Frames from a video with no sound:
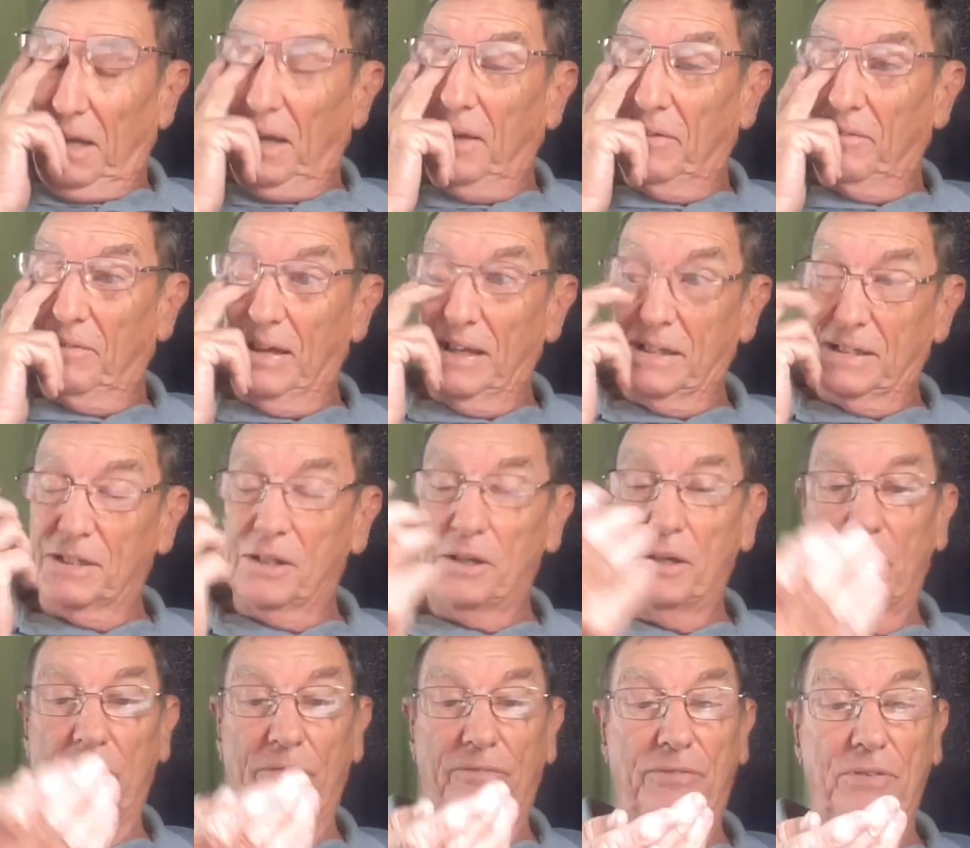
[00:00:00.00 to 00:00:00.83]
I've actually
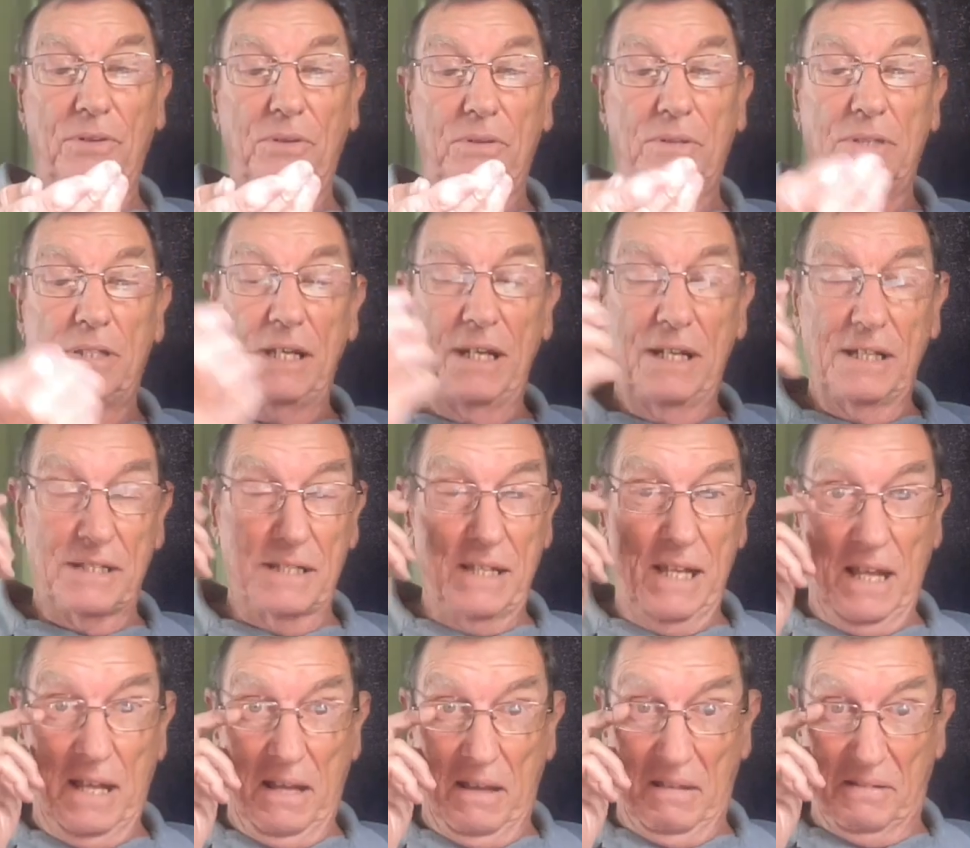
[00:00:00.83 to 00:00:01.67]
got a few tears
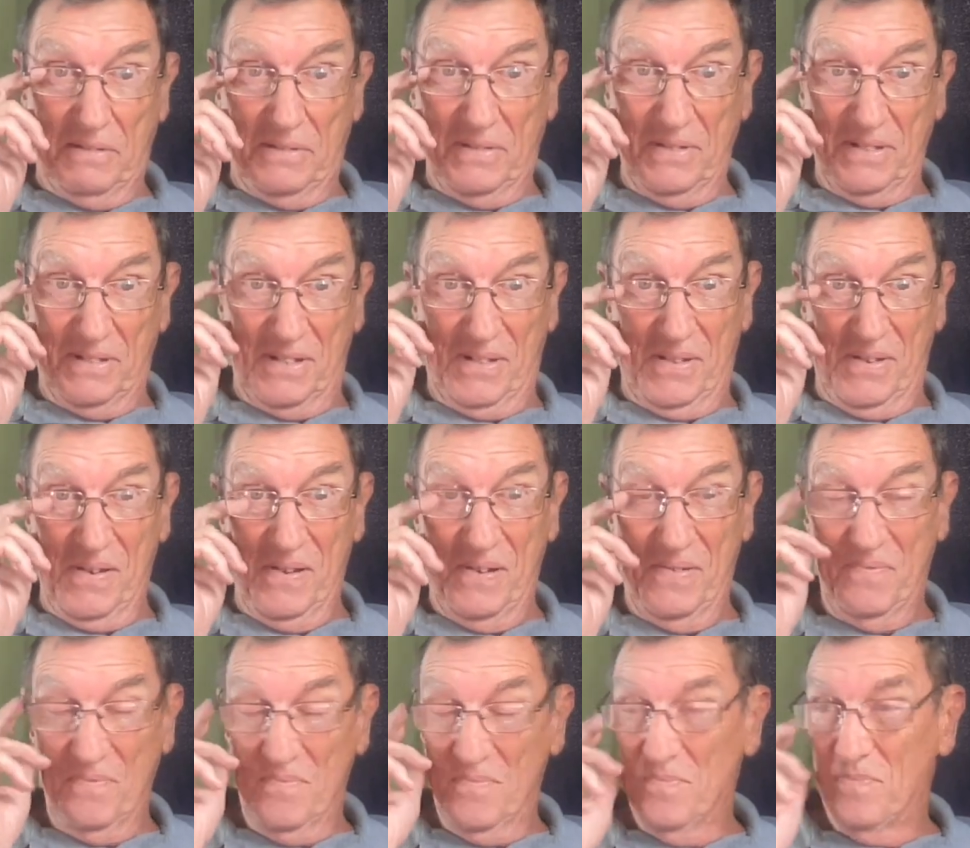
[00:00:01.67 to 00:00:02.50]
now.
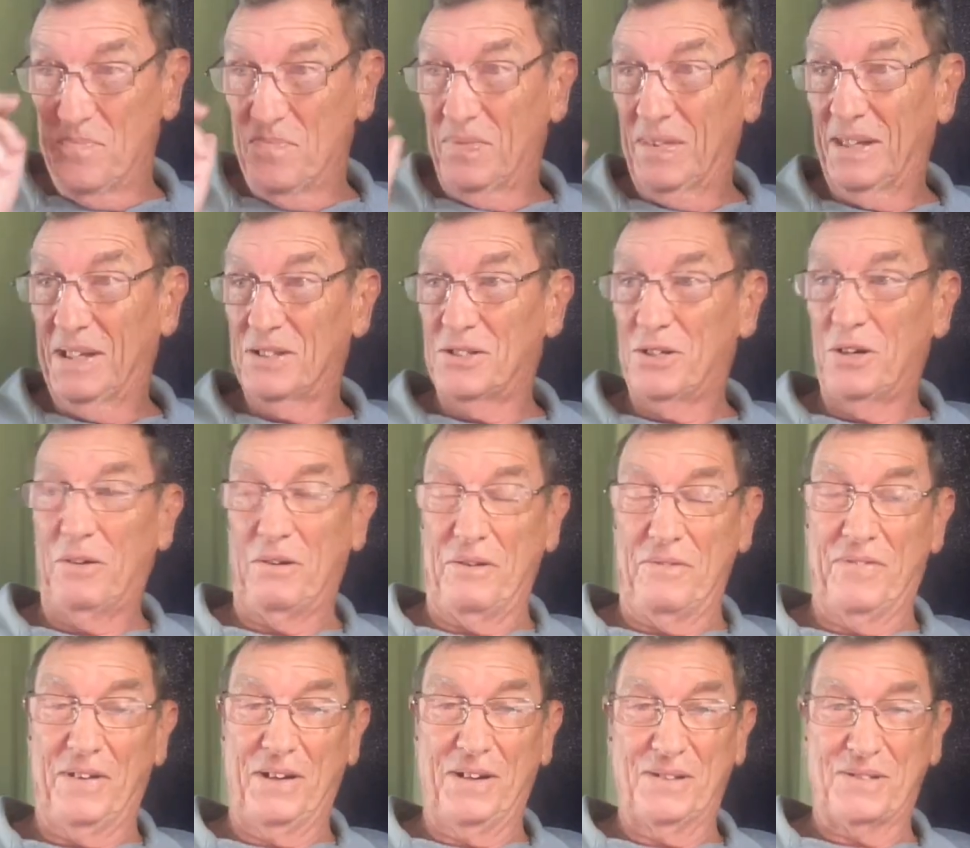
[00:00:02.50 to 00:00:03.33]
Sorry,
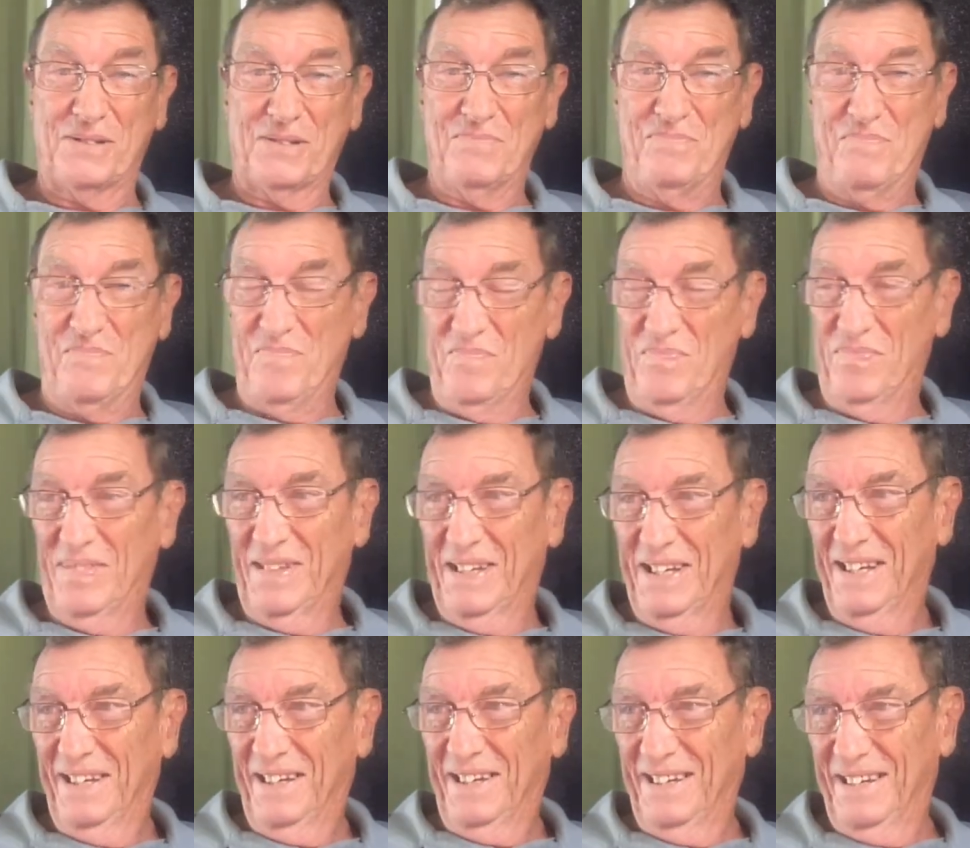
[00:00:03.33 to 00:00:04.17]
folks.
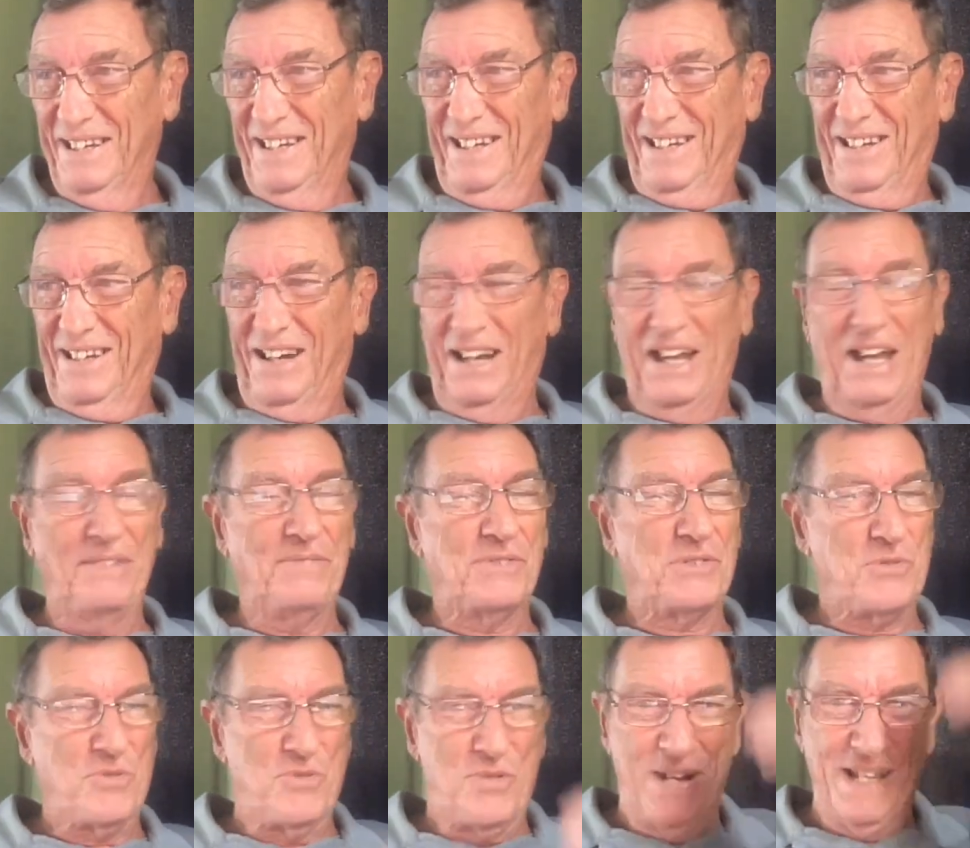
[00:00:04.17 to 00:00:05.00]
I
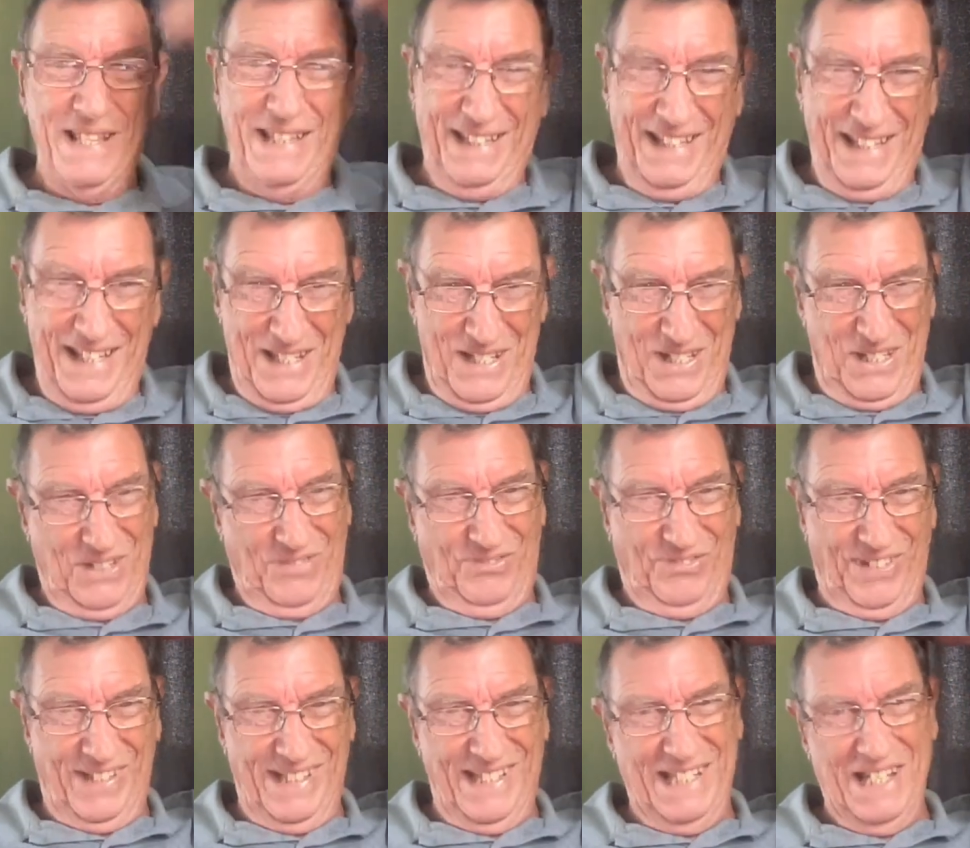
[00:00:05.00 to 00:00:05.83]
haven't read this
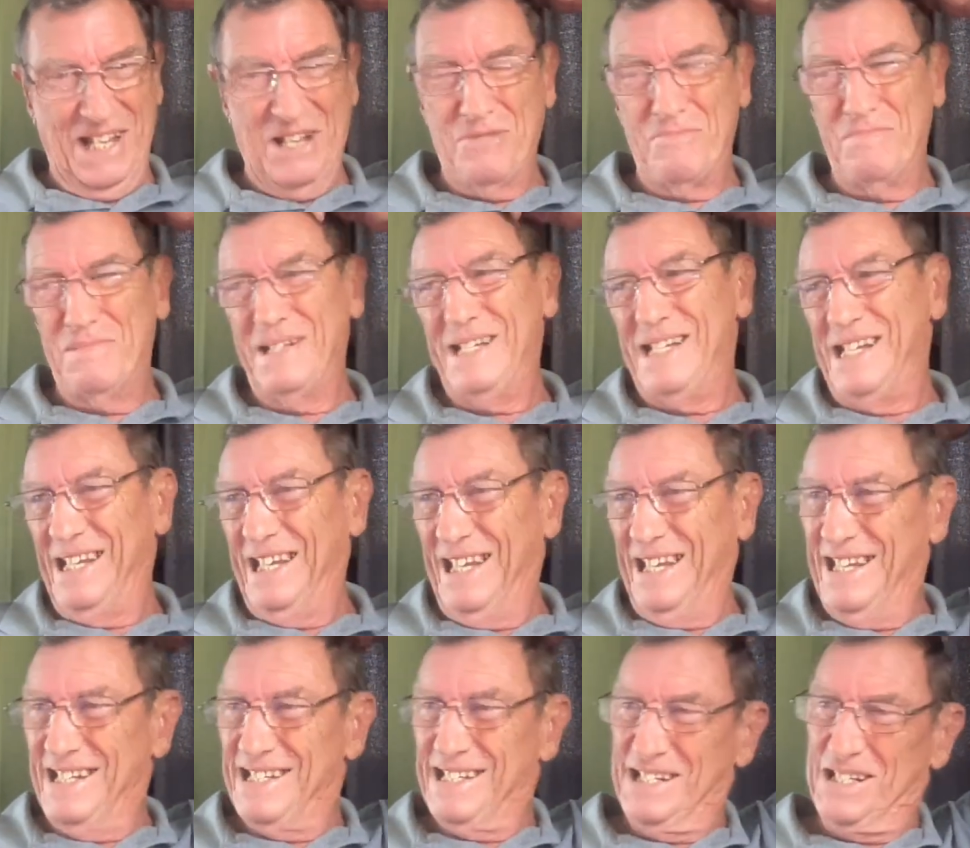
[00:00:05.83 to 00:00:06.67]
for so many
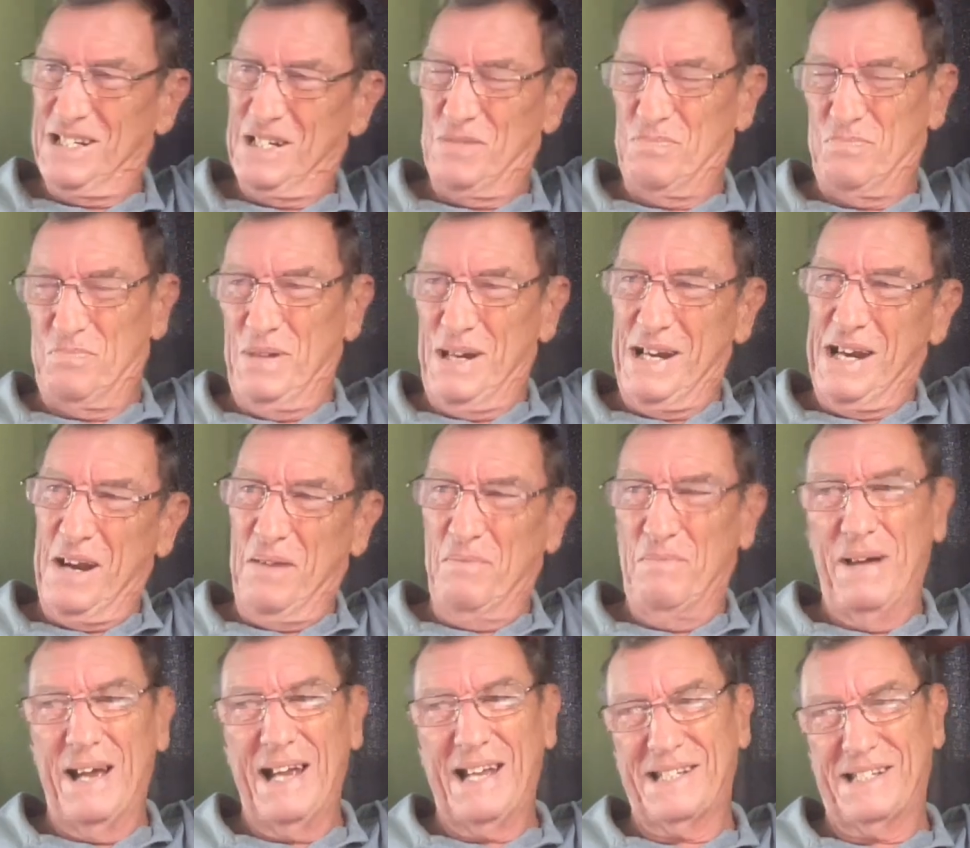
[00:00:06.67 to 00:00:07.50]
years, and it's
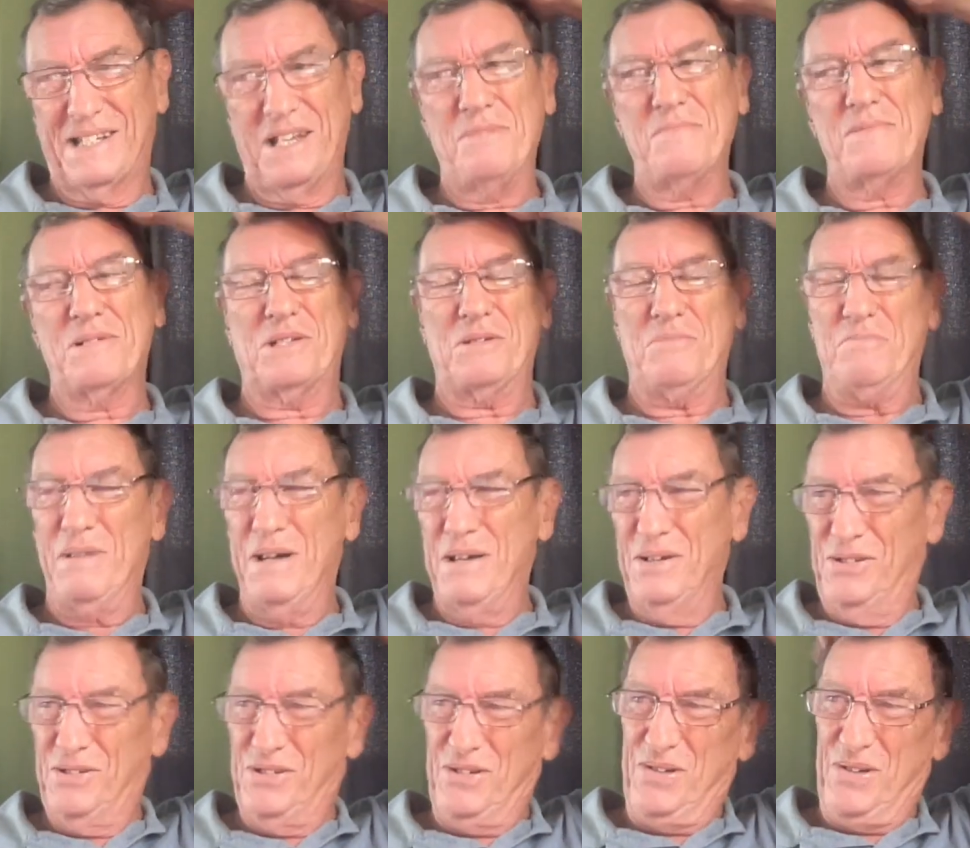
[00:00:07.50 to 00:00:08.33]
bringing back so much
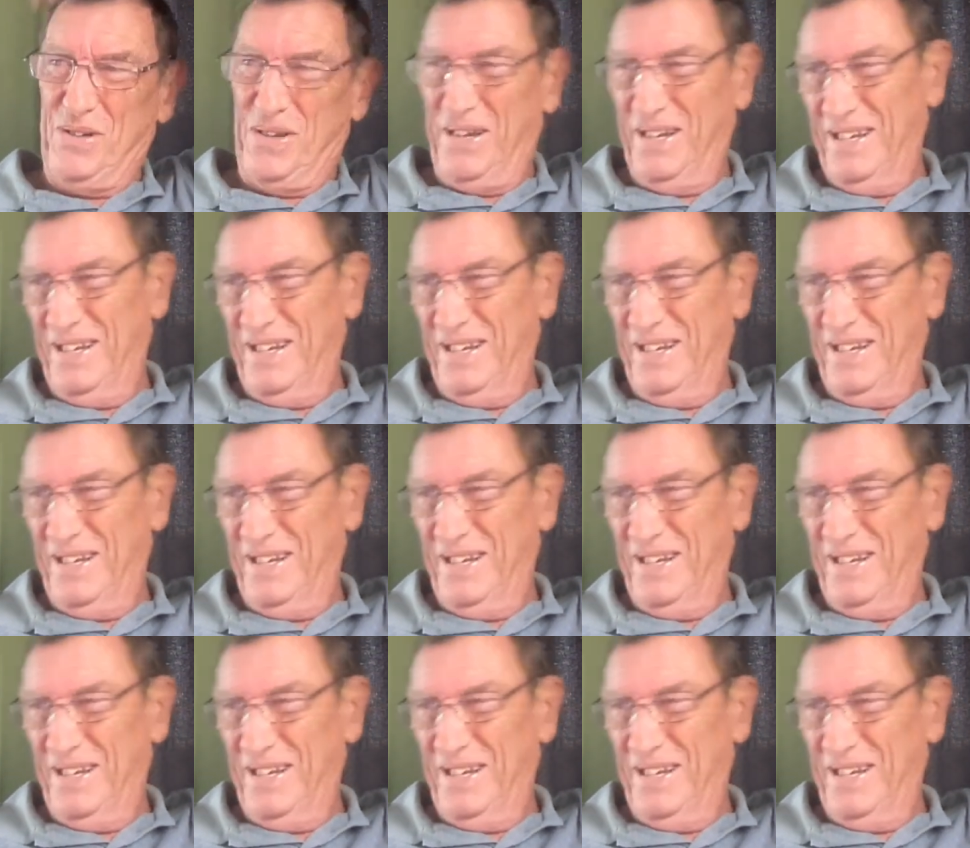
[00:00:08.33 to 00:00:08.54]
emotion.